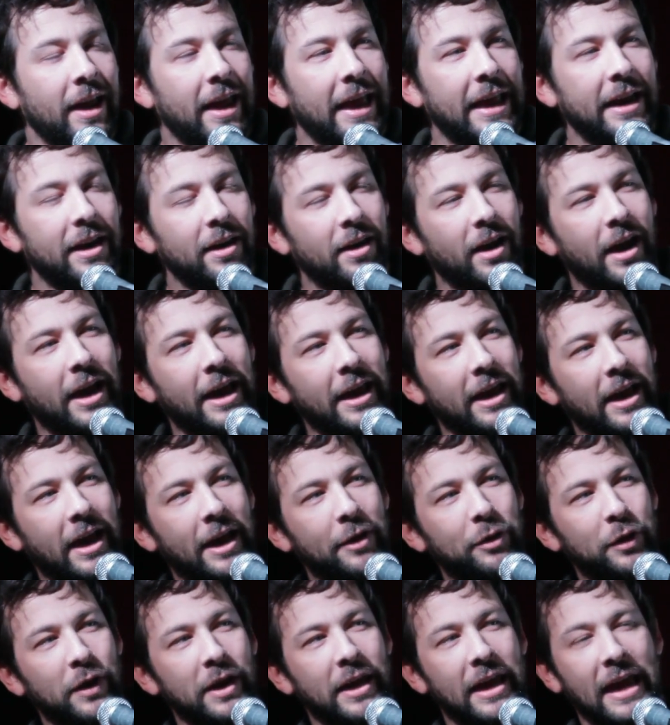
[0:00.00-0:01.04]
And
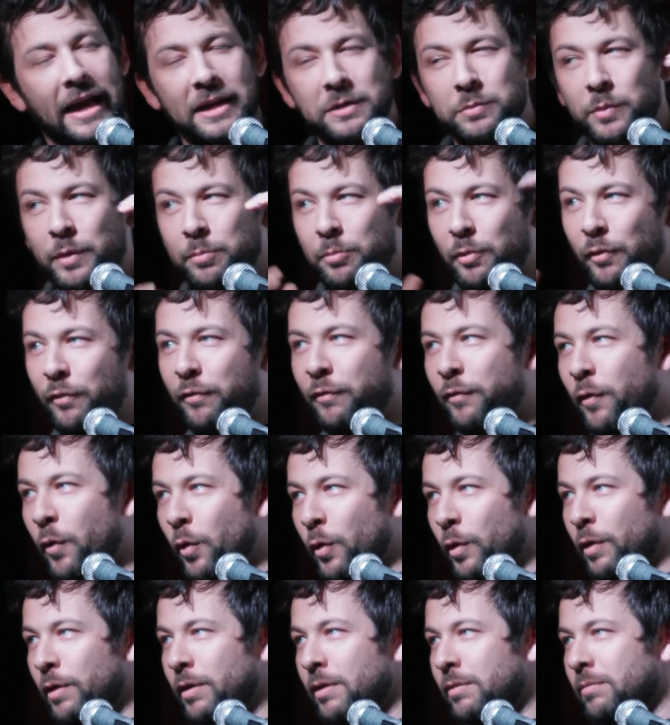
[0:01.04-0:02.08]
I think as we move
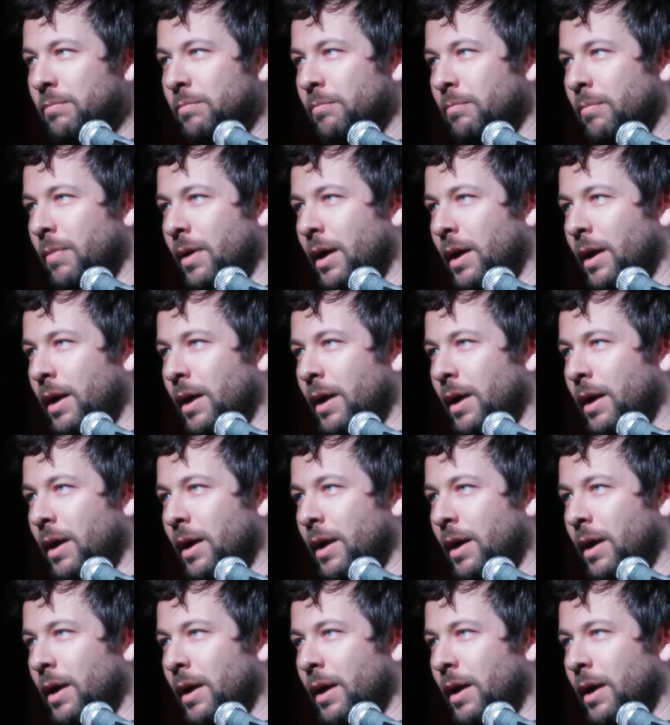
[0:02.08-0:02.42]
forward,